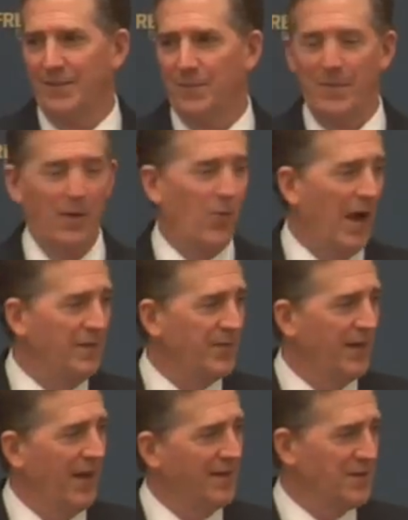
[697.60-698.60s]
My wife
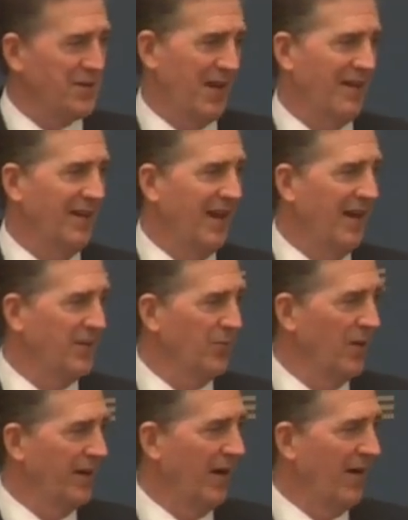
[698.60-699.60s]
and I deciding how to
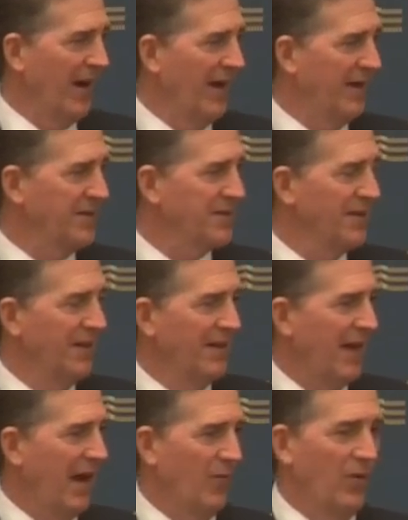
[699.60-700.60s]
run our house,
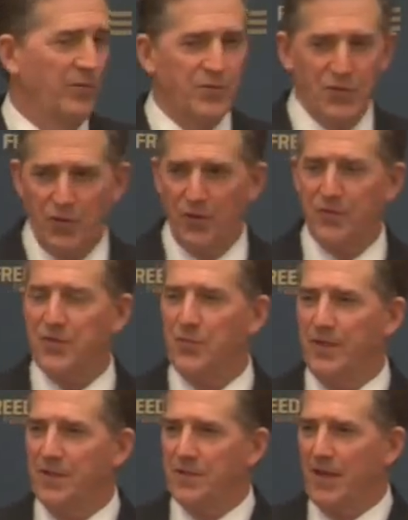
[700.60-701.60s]
our own church,
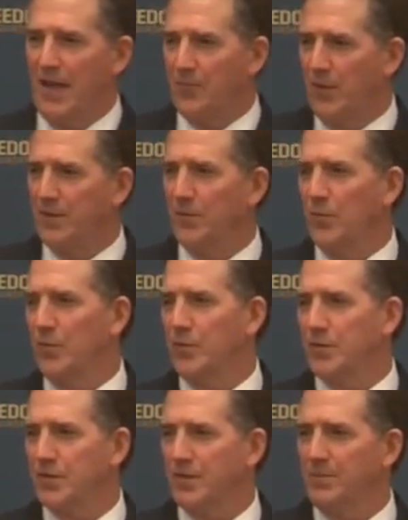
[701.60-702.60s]
we decide what the
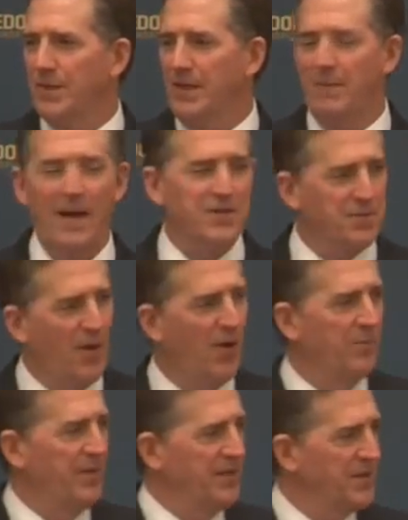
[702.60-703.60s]
rules could be. My
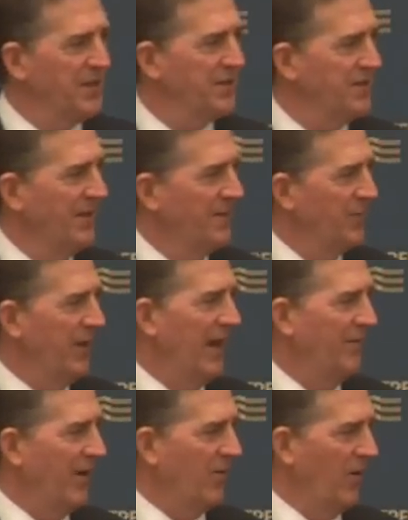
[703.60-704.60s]
small business, we
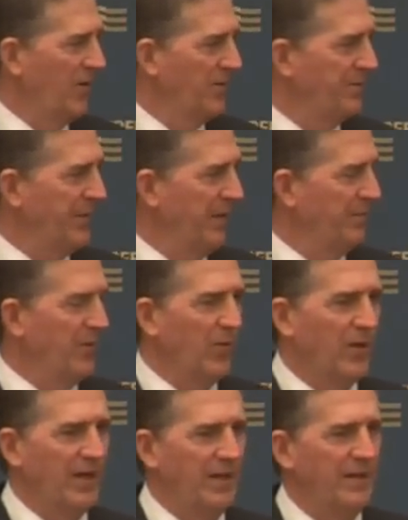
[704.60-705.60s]
have our own
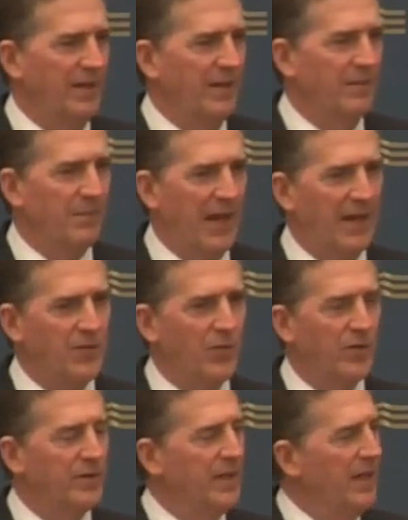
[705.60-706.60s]
employee
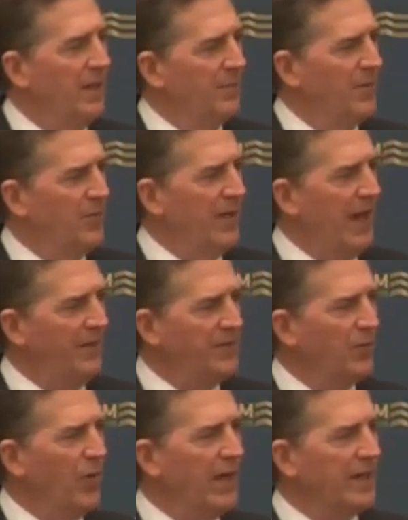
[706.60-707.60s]
manual. But we have
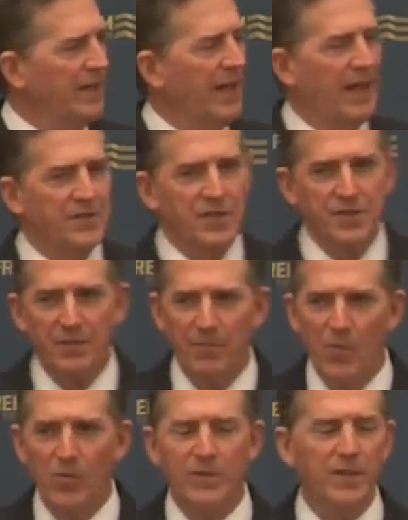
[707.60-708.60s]
to recognize that the
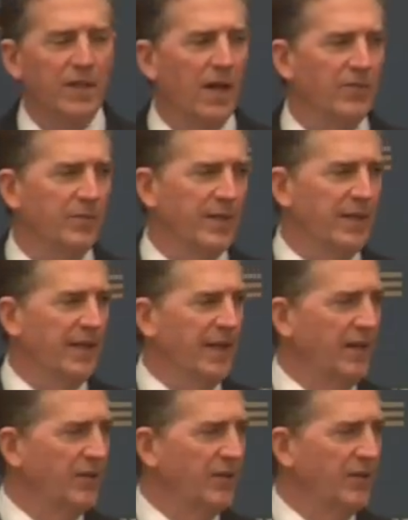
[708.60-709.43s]
more the government